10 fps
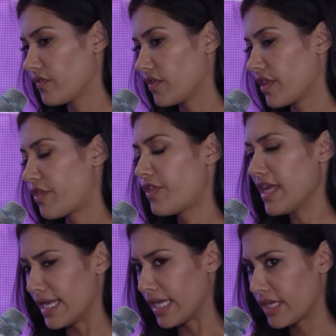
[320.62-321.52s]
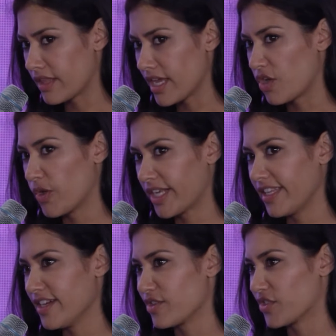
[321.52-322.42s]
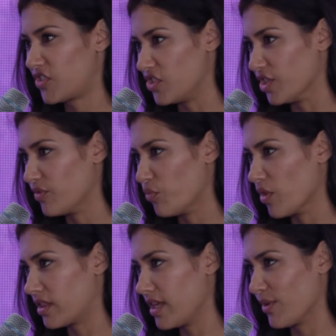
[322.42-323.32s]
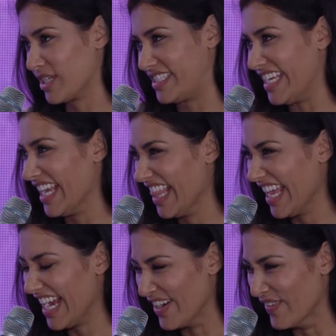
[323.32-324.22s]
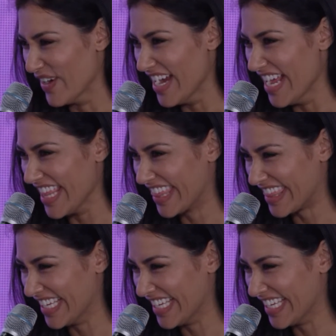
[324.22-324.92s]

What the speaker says: I think they quickly understood what they were dealing with.